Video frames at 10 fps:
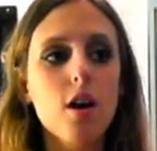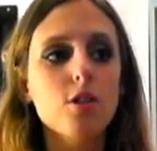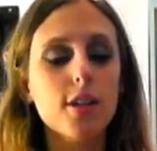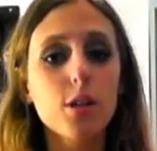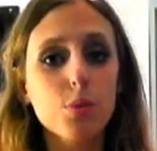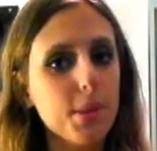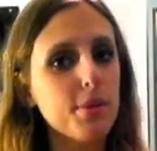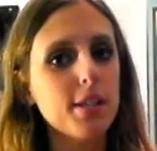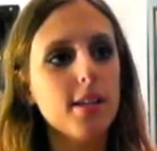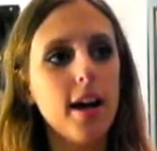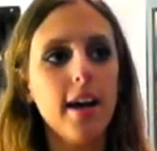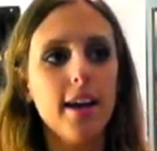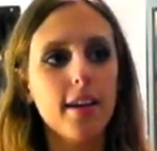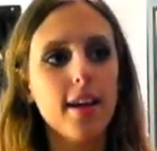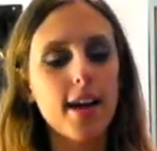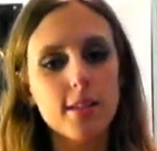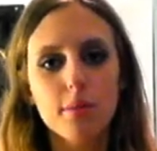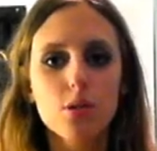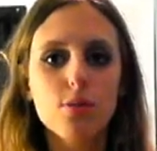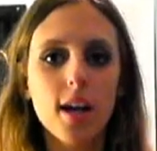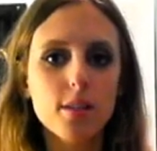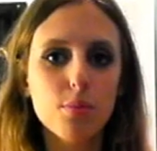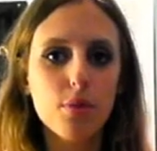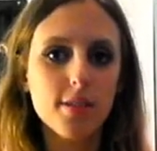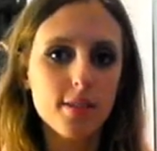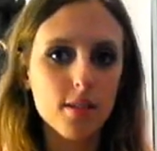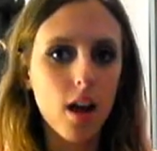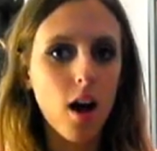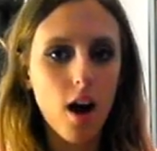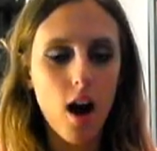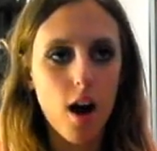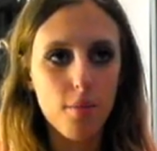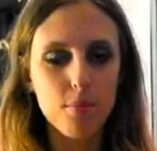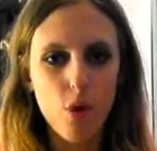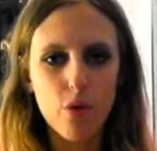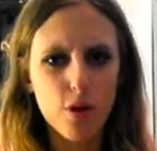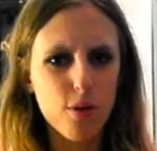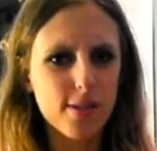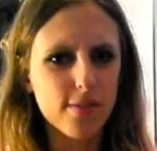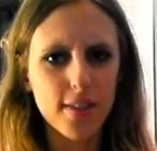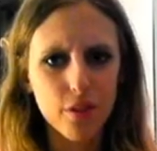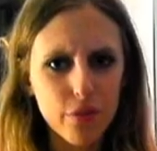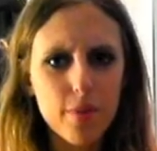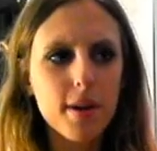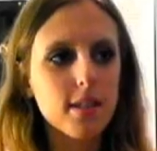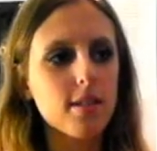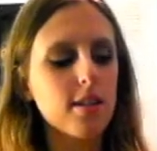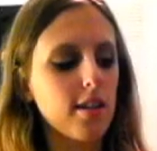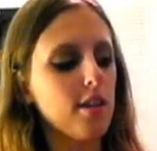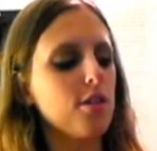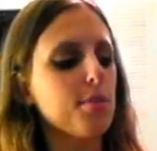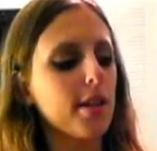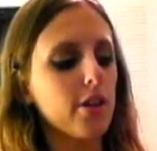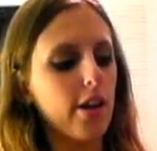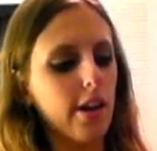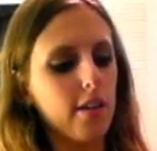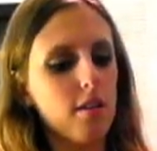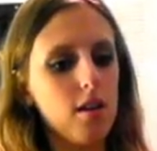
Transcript: So I get 20 points a day, and it adds up to 2,000 points over a course of like 3 months, and then you spend the credit.